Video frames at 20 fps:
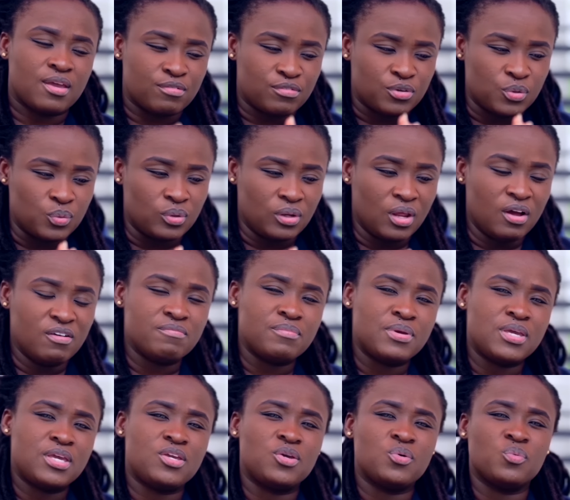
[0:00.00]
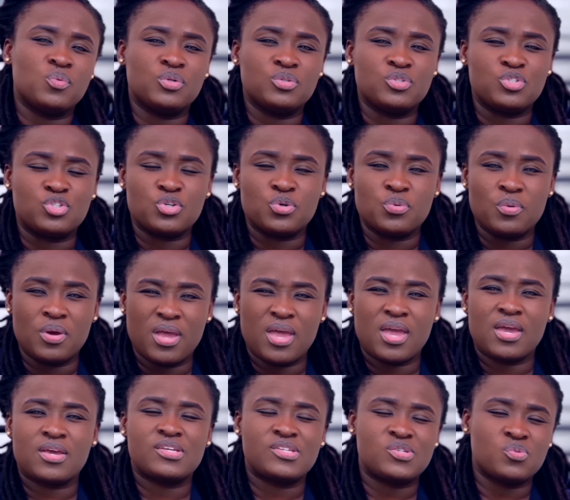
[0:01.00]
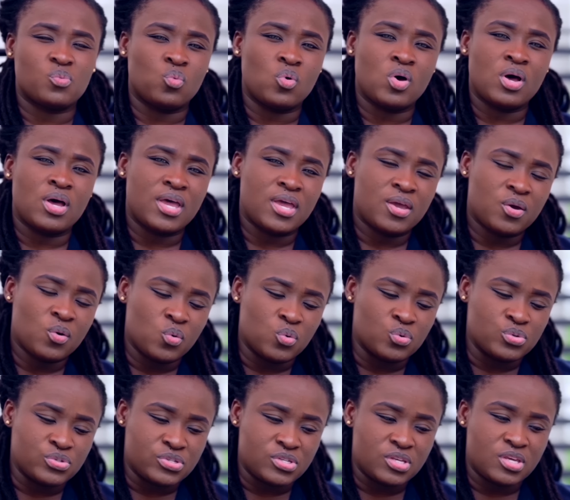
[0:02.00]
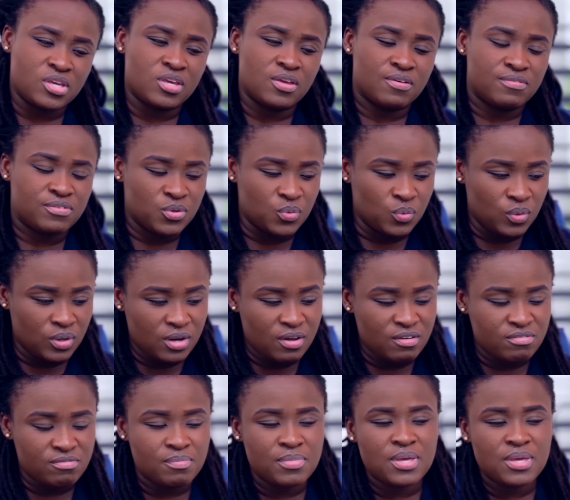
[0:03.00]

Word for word: If you love me, you will do X, Y, or Z. If you love